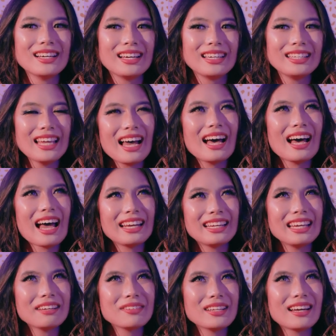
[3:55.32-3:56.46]
yeah, I
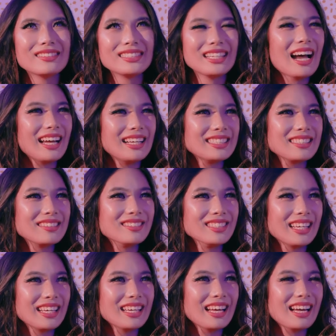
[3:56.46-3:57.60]
think when I was in high school,
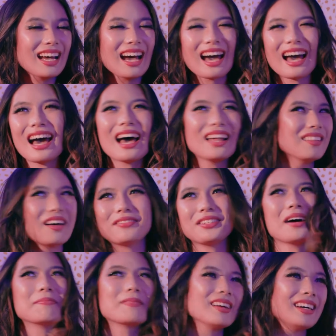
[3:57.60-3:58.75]
like, loved
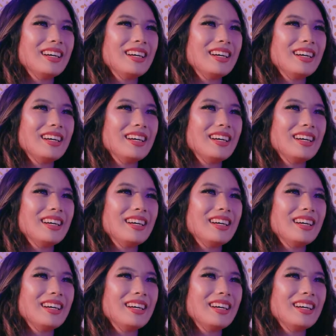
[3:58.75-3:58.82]
opera.